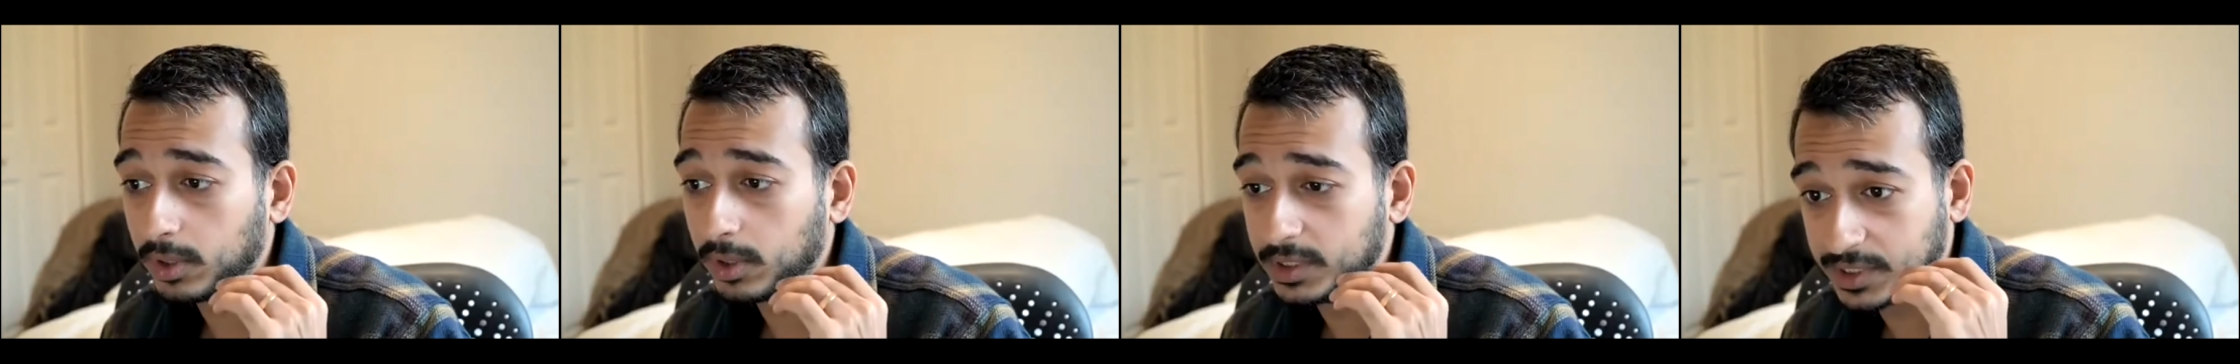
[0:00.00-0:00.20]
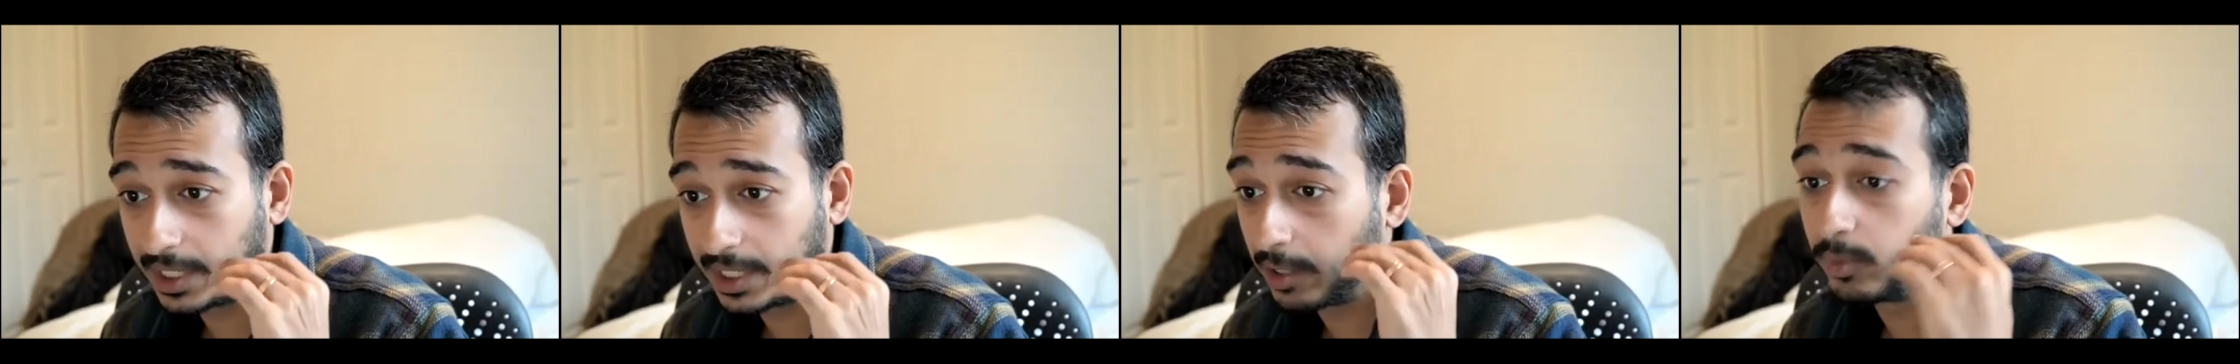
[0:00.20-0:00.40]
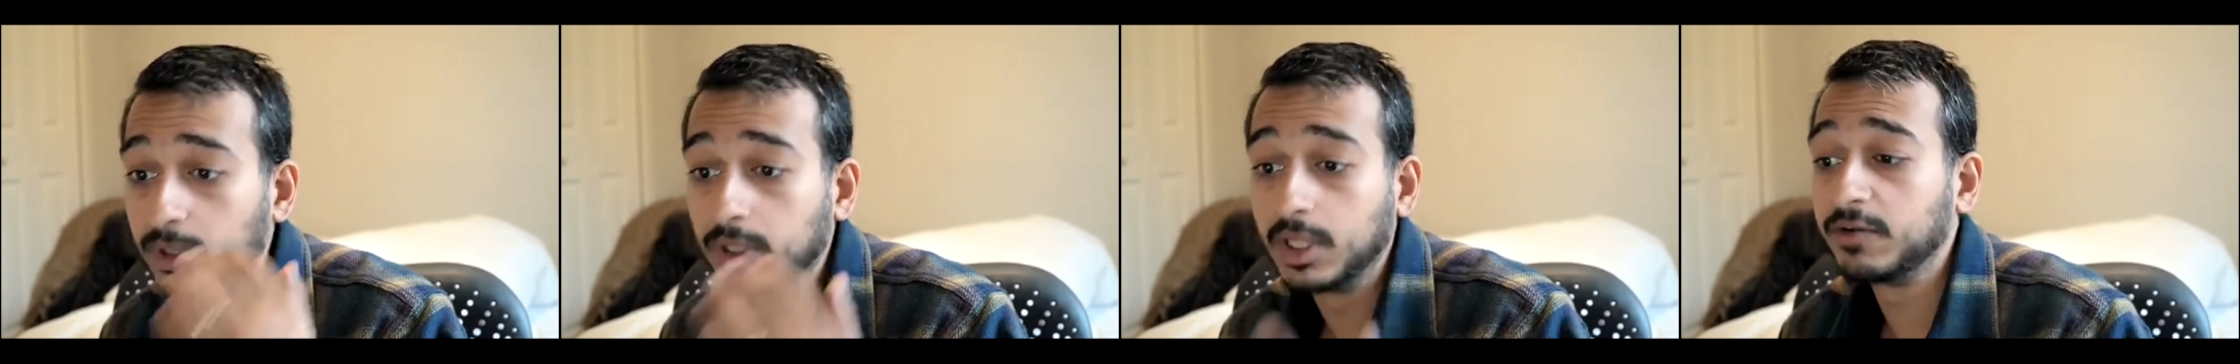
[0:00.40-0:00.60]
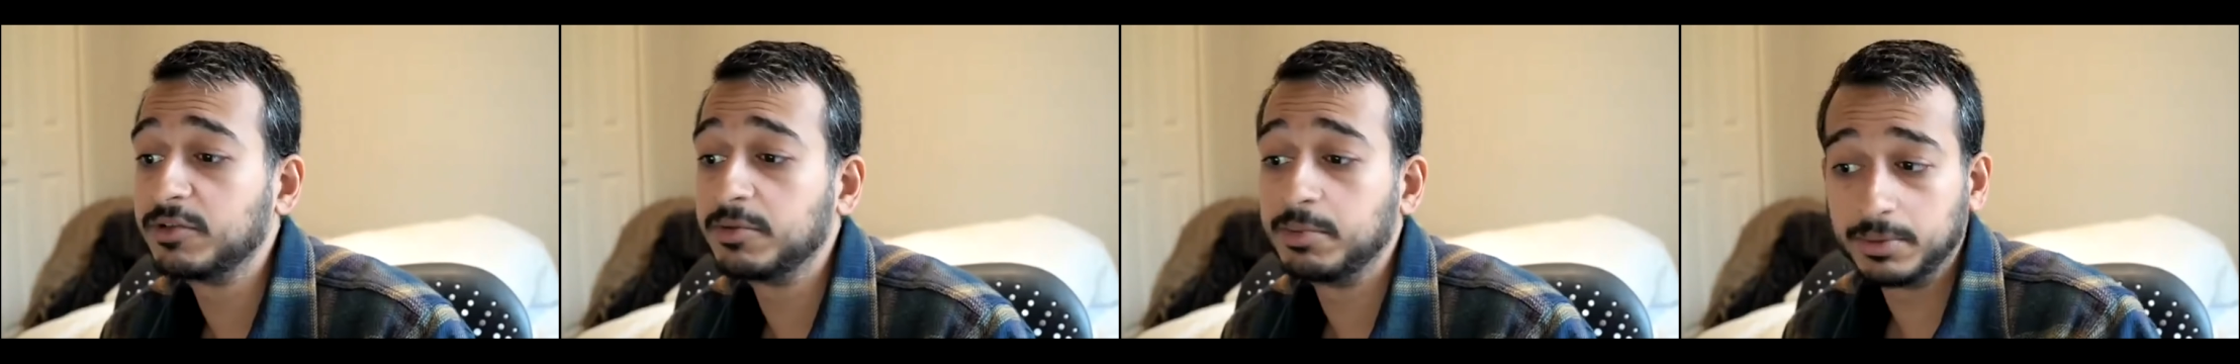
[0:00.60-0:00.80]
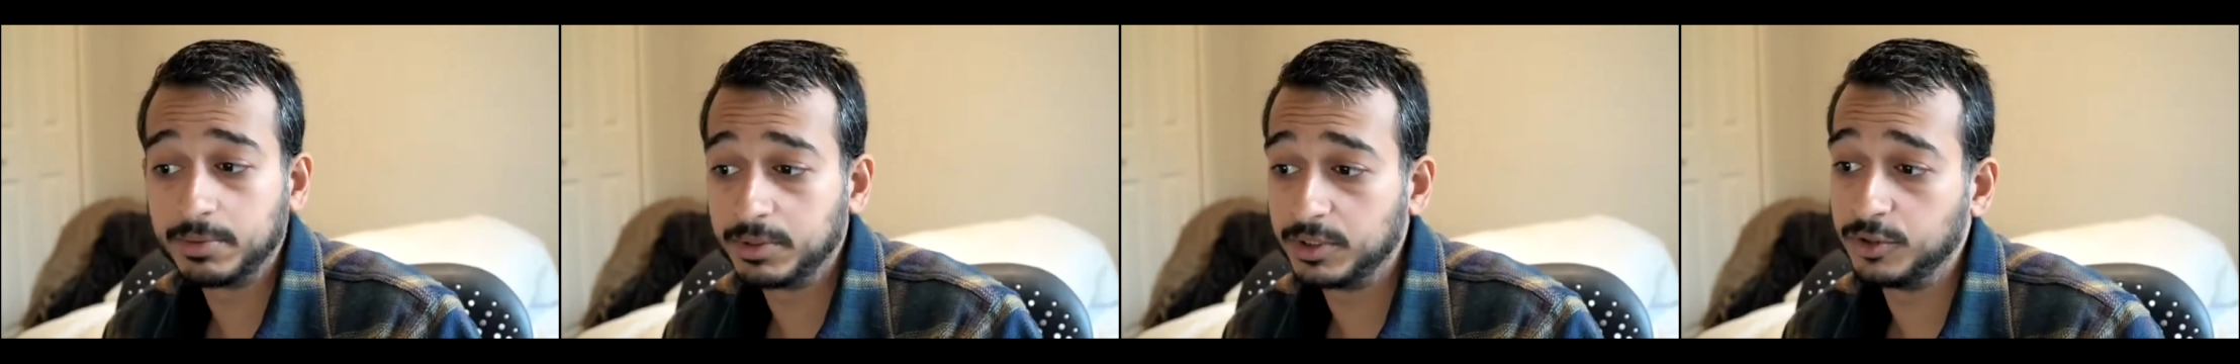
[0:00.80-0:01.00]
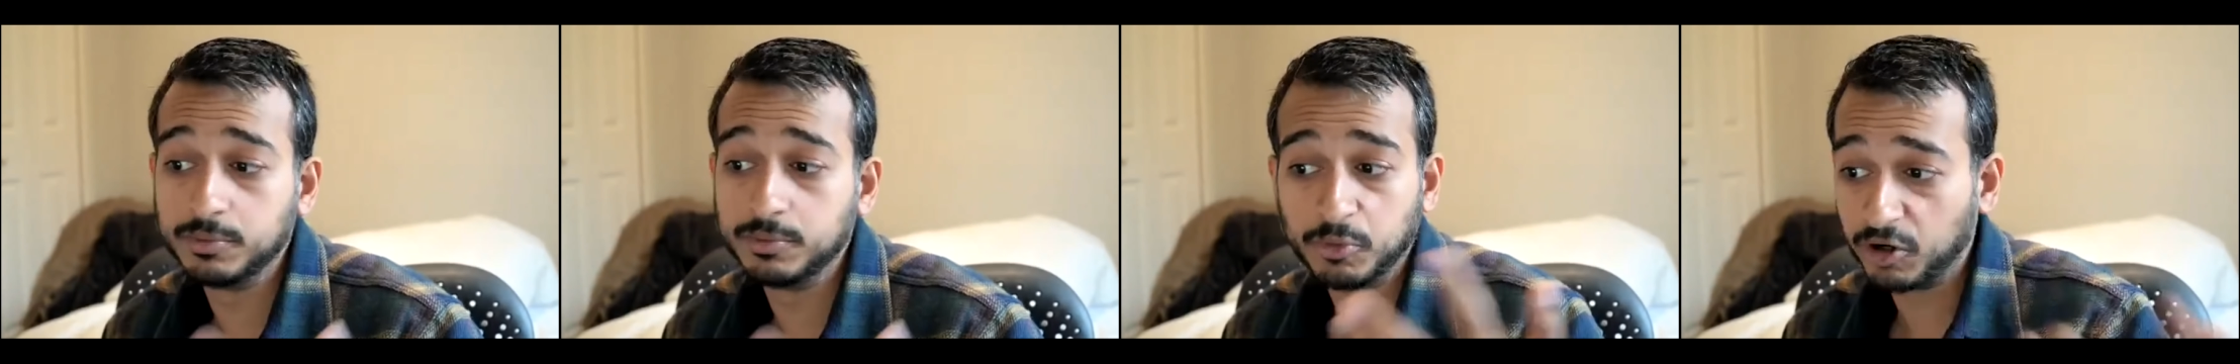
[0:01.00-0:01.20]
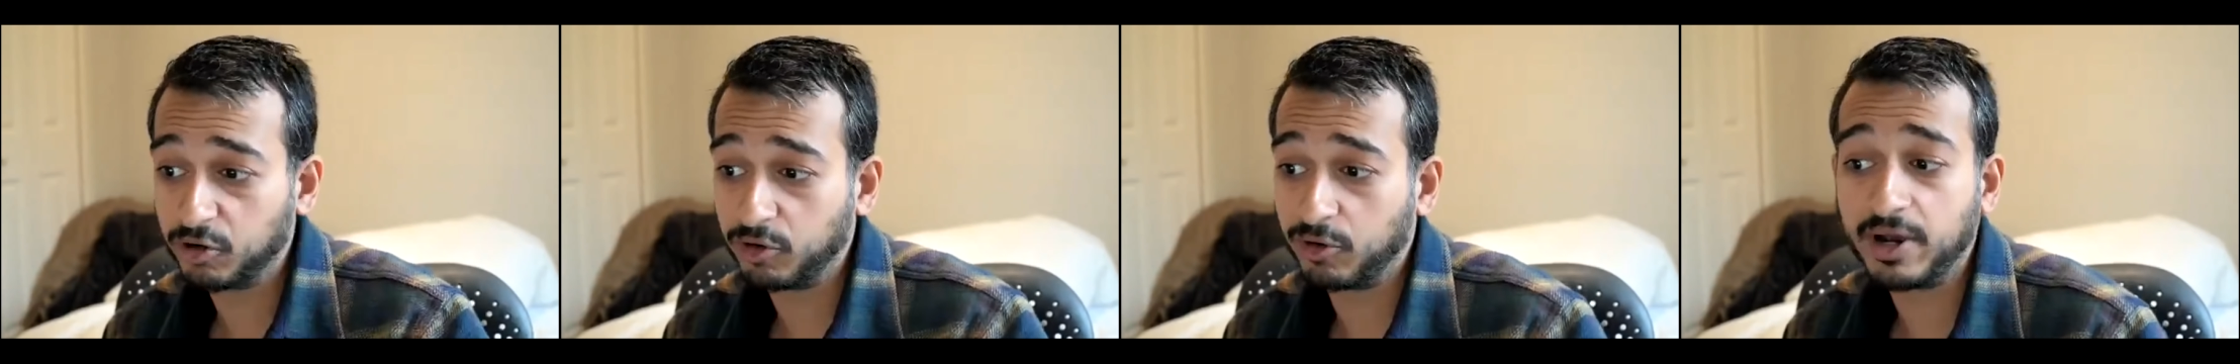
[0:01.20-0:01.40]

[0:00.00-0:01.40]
is that I would love to be able to do more